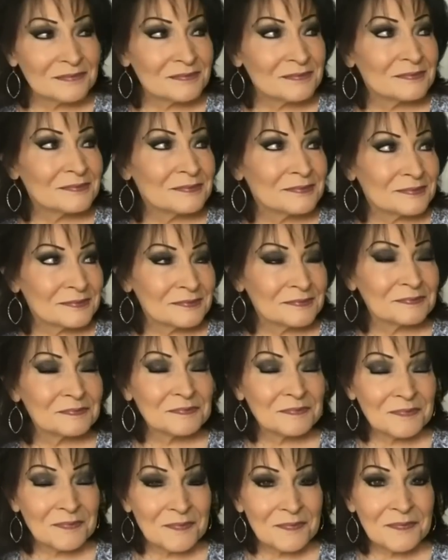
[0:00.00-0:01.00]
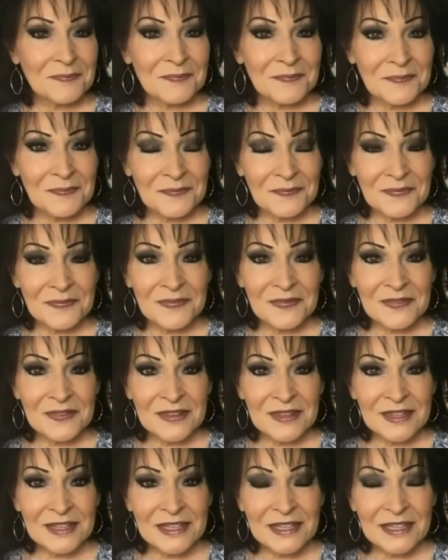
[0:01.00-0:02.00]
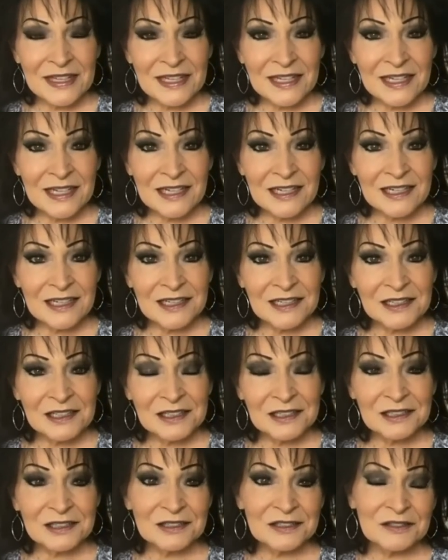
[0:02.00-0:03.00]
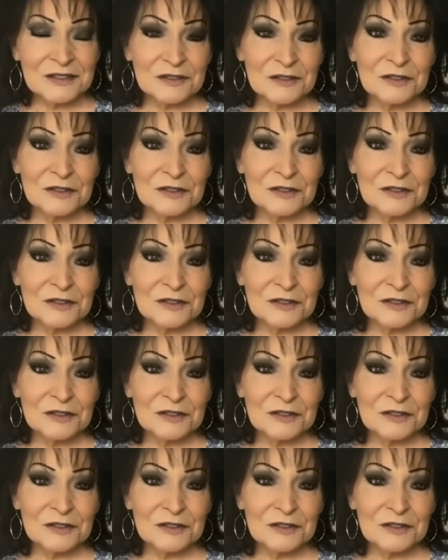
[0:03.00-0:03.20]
[no speech]